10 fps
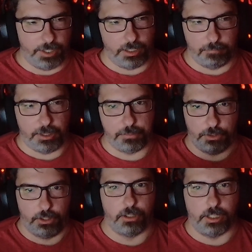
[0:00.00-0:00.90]
have taken
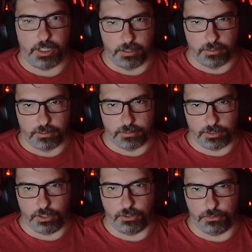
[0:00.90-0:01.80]
people early
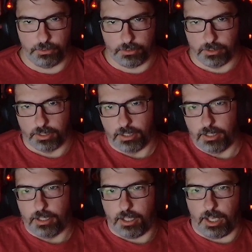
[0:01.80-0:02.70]
to use.
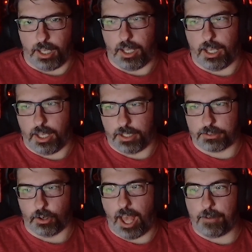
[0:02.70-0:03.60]

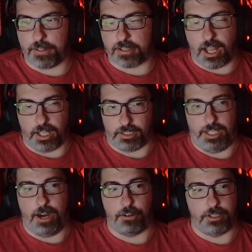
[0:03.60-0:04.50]
So Alpha's not a
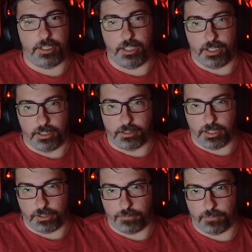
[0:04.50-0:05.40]
guarantee
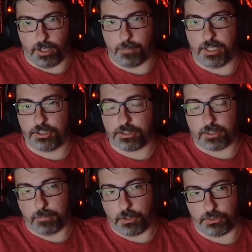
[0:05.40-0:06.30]
that they're from. It's
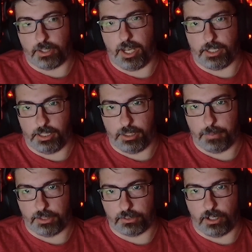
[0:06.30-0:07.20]
just the most likely
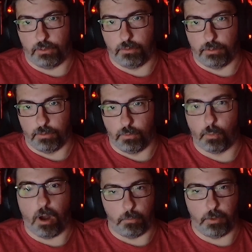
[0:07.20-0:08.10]
based on
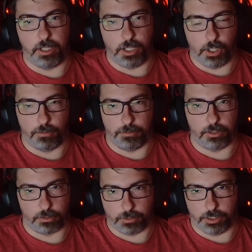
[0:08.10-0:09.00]
what we know of
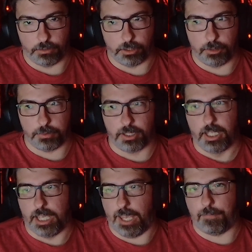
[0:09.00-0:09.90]
the three groups.
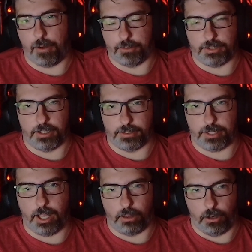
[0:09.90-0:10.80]
If I was gonna
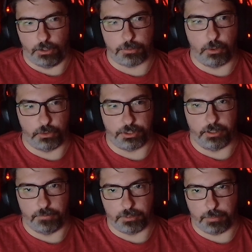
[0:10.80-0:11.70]
say a large
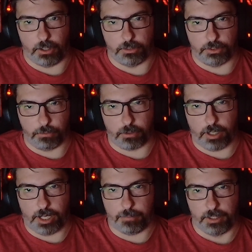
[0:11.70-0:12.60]
portion of Spartans were
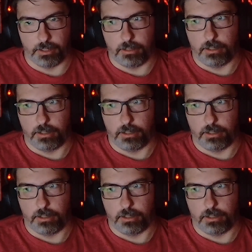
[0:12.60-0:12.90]
grabbed,